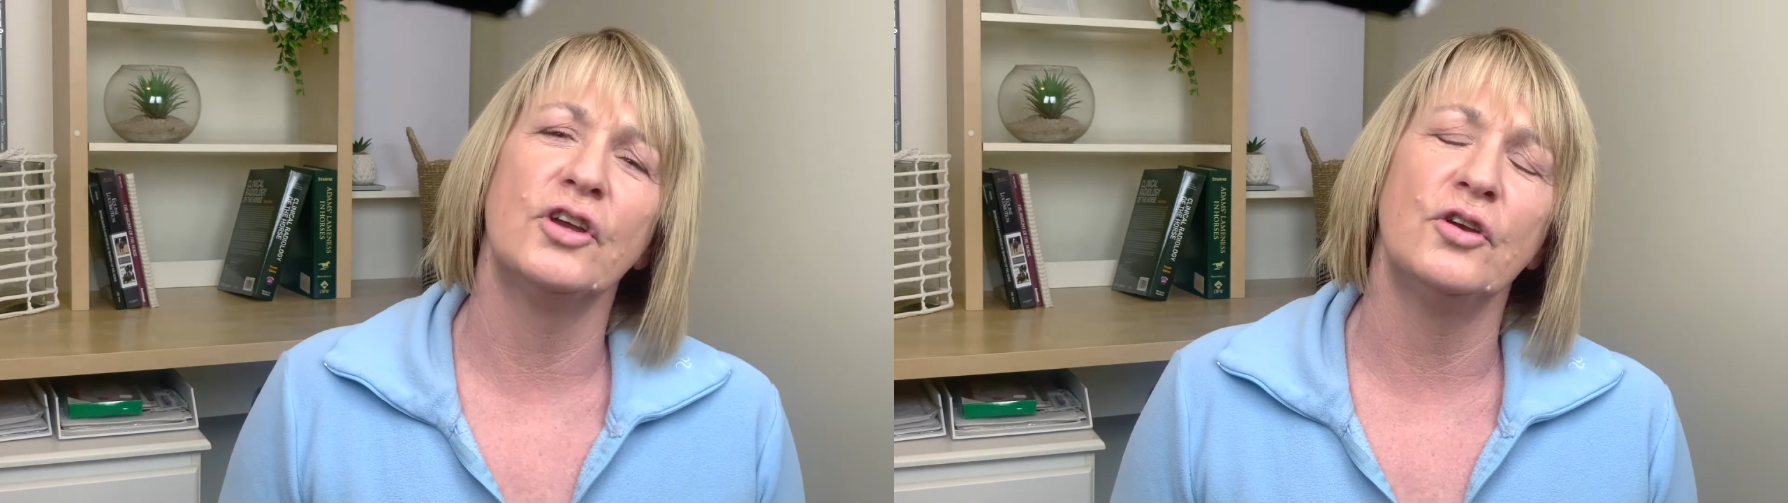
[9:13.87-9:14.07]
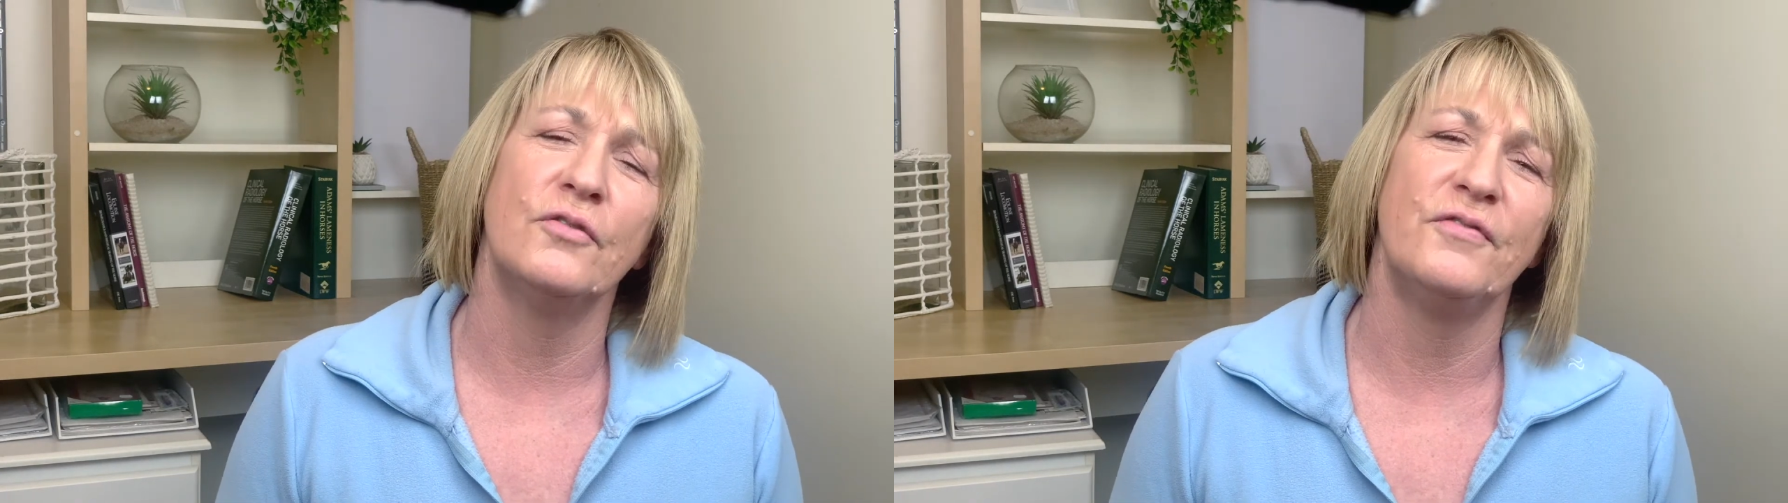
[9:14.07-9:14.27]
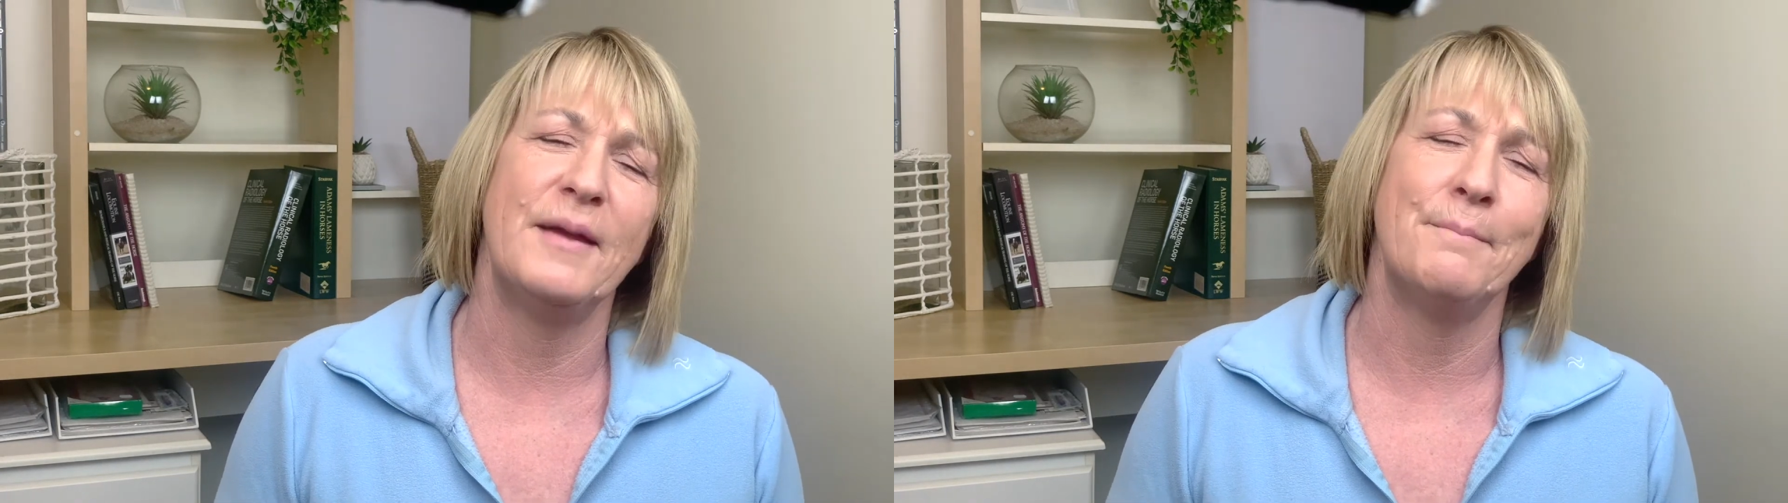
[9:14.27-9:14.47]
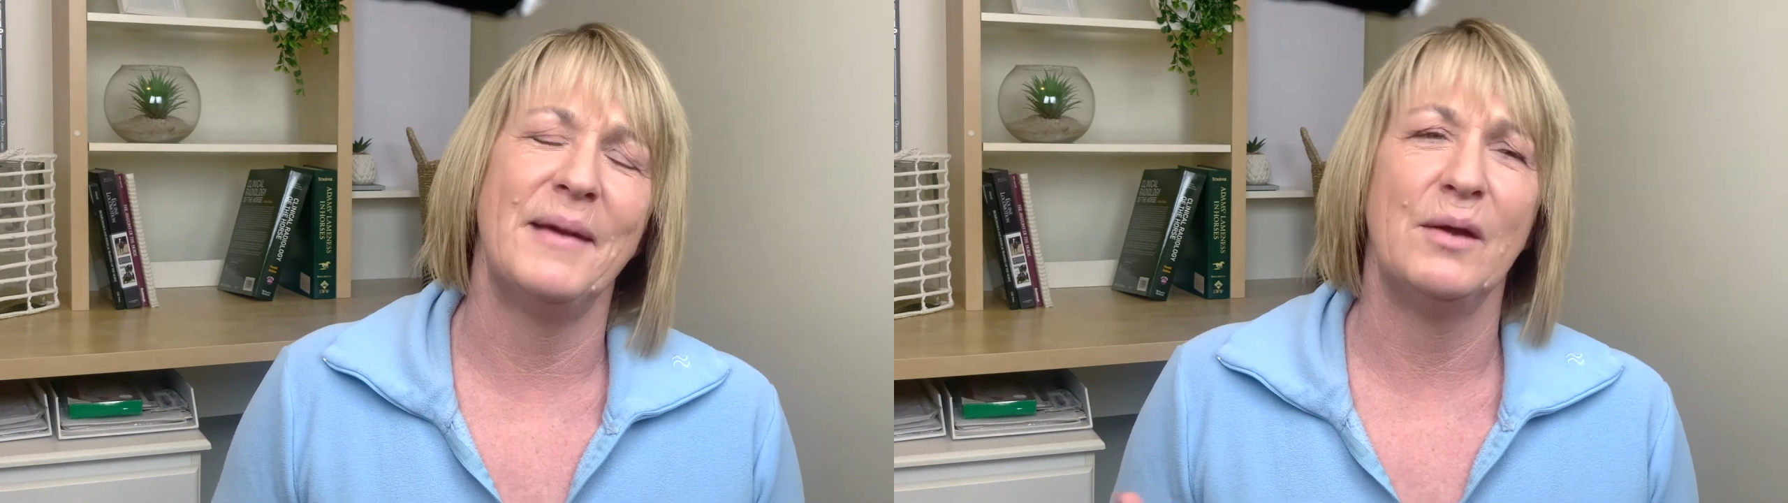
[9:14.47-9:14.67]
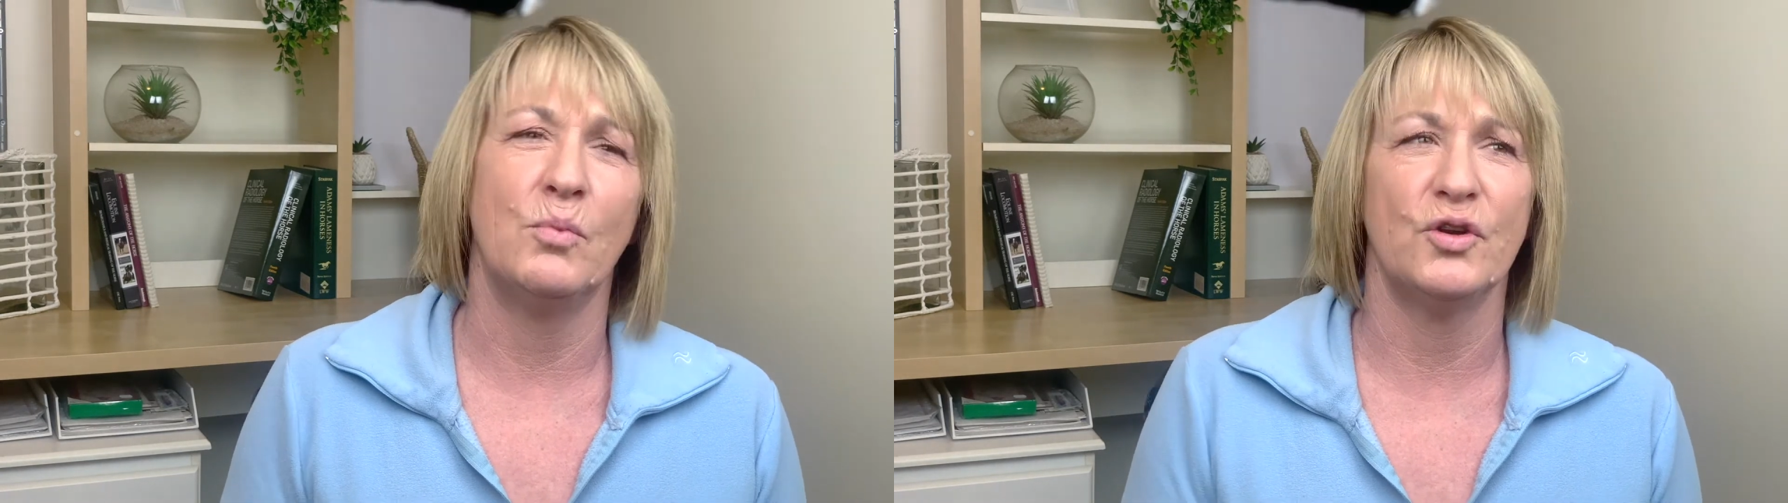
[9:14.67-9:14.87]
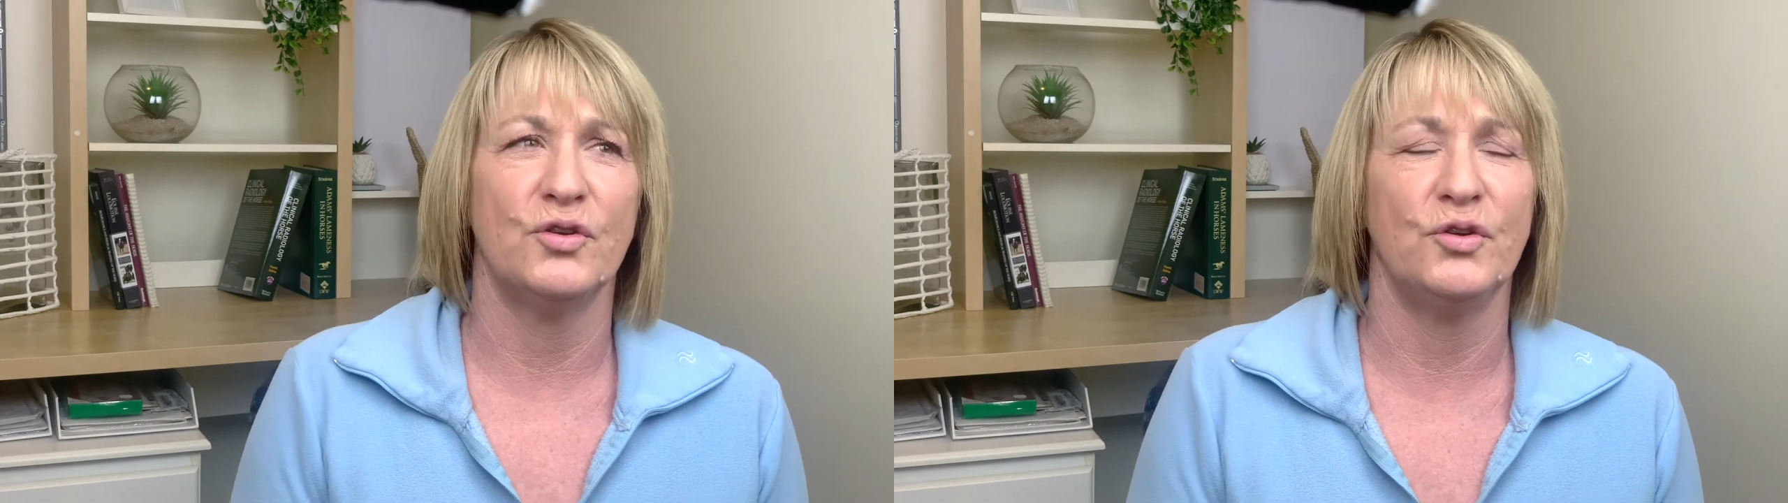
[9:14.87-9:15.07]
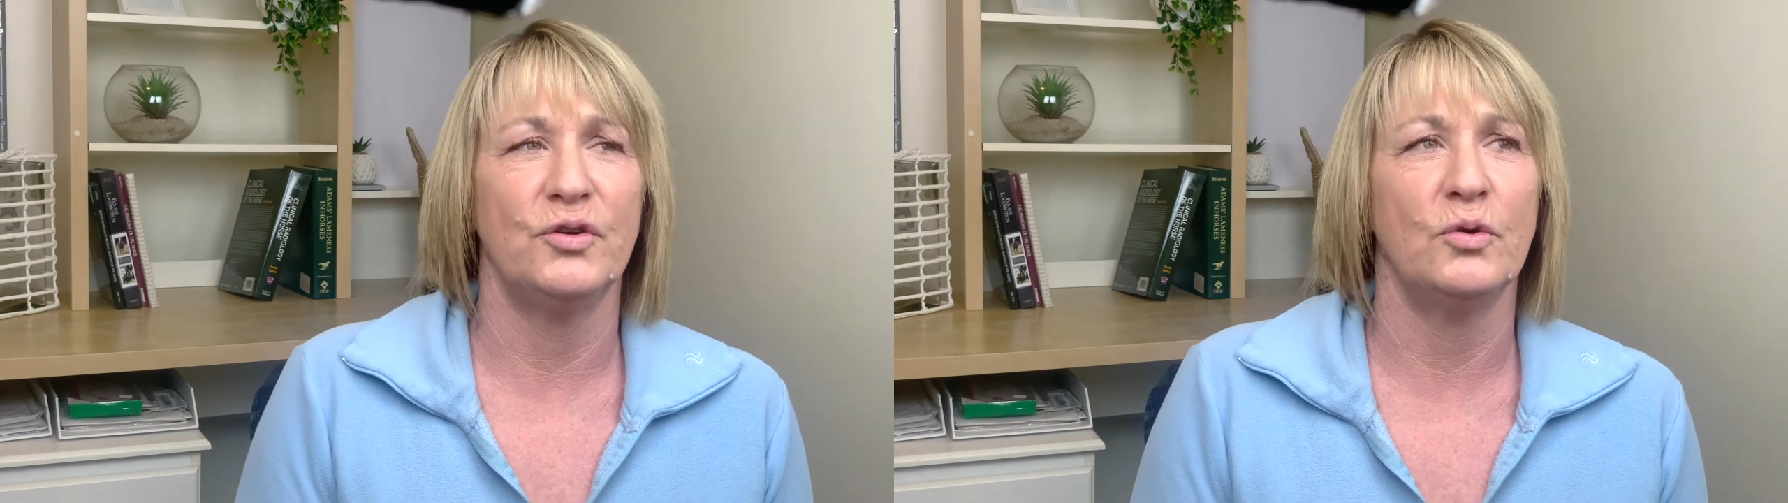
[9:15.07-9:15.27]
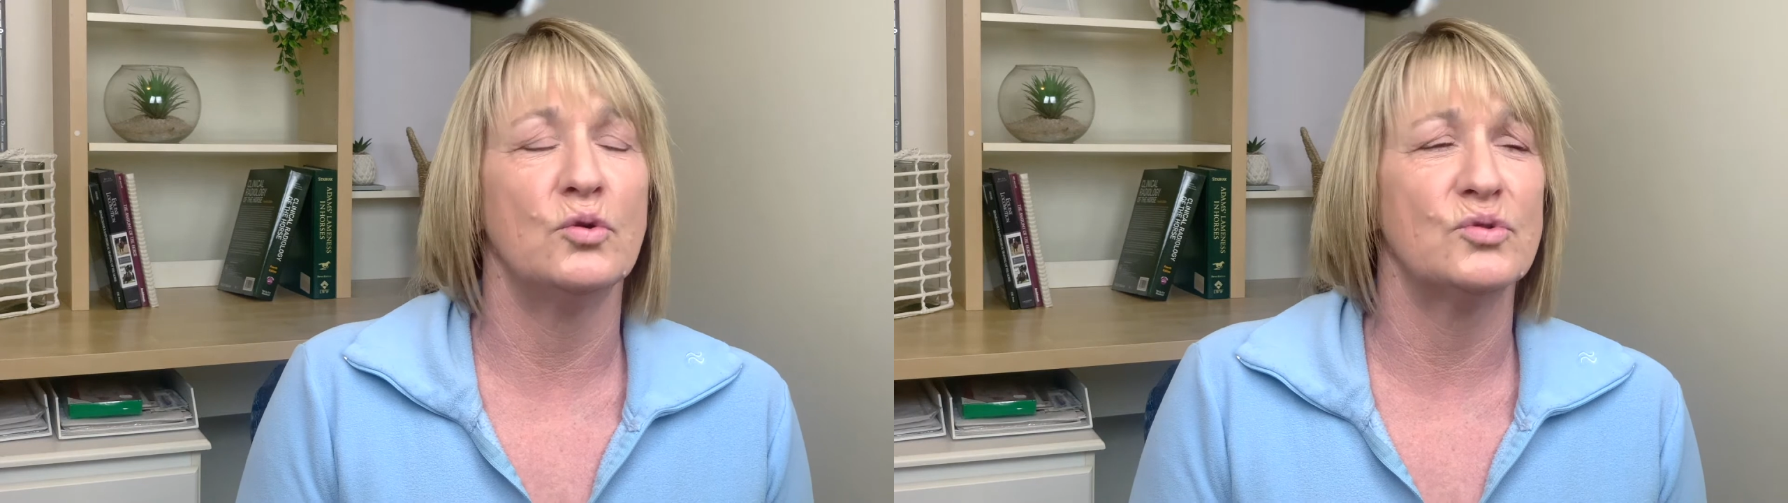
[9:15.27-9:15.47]
your vet may want
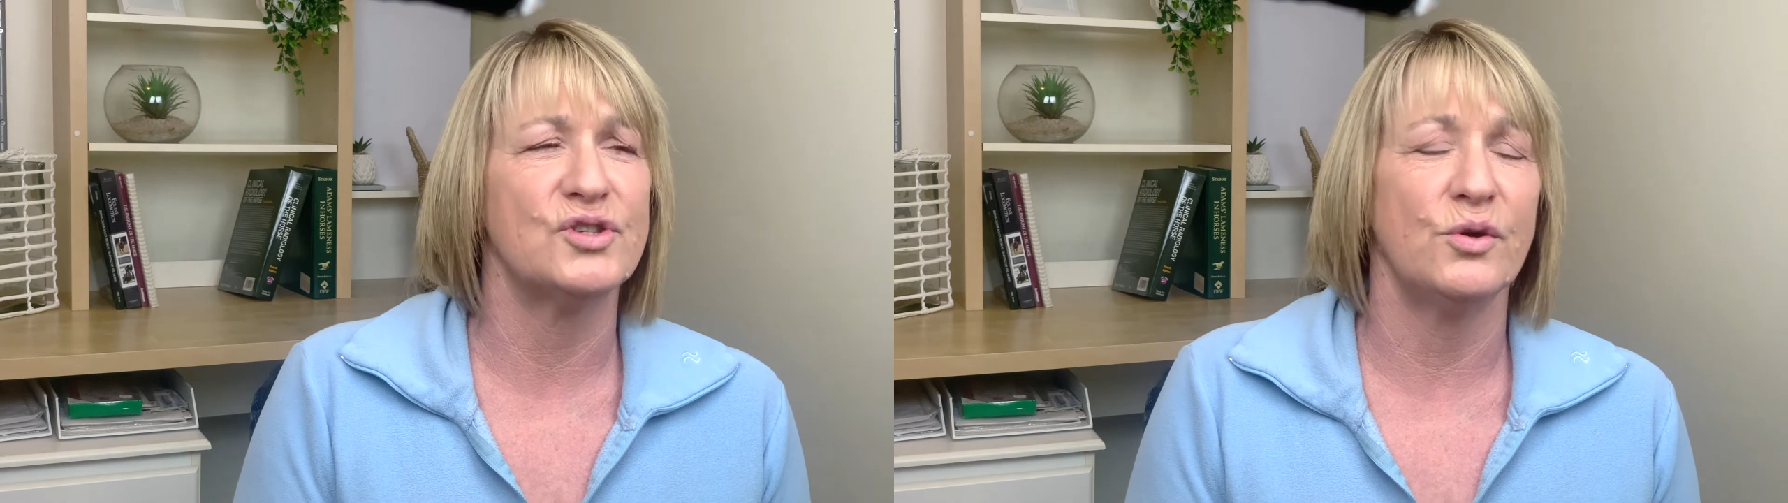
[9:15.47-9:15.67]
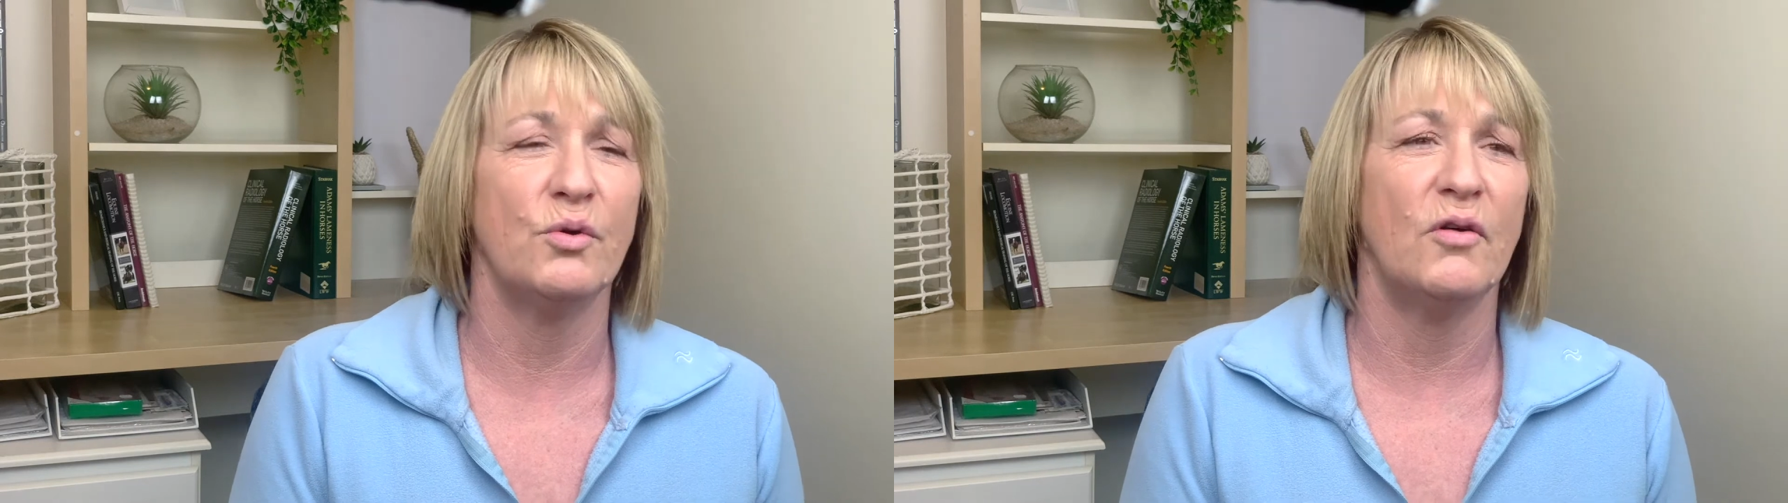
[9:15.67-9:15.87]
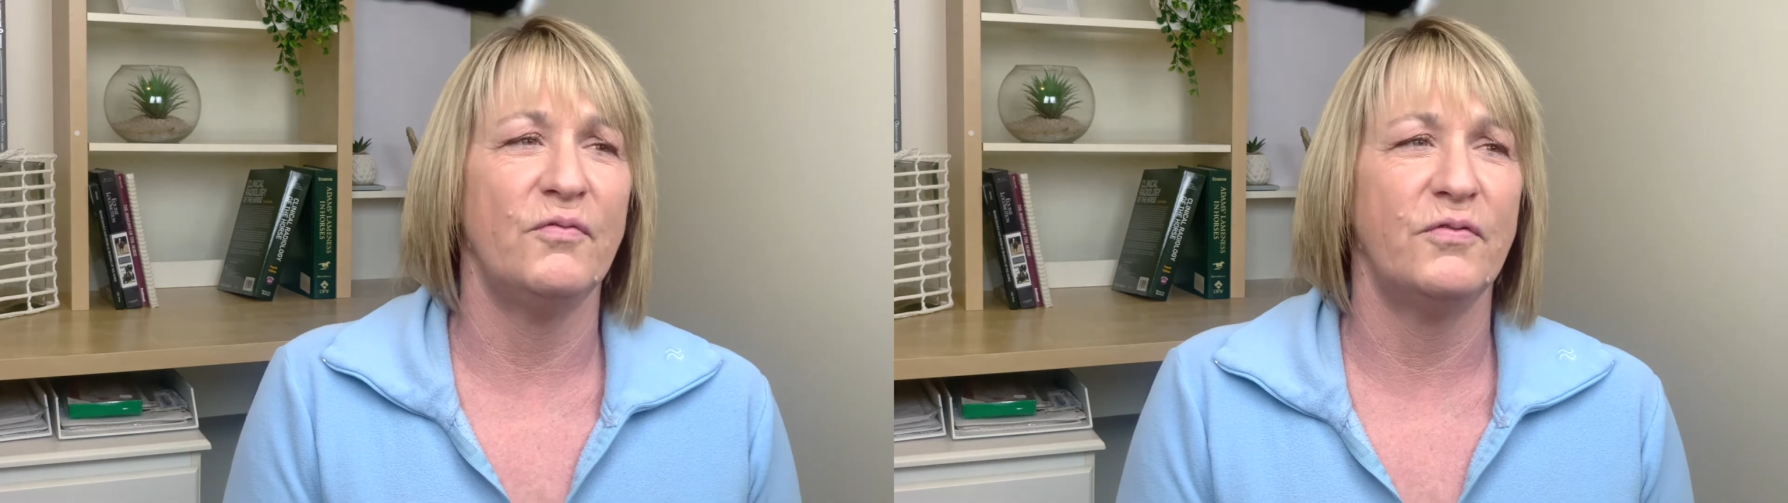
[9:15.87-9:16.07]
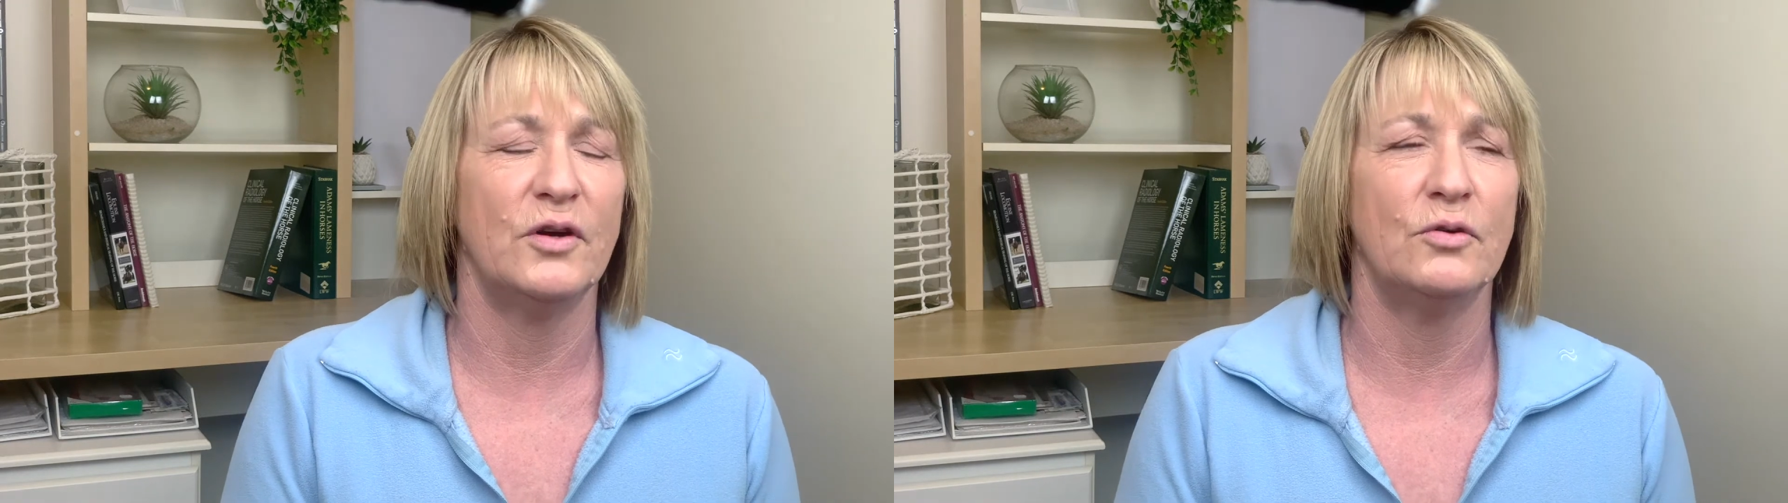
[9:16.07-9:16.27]
to also offer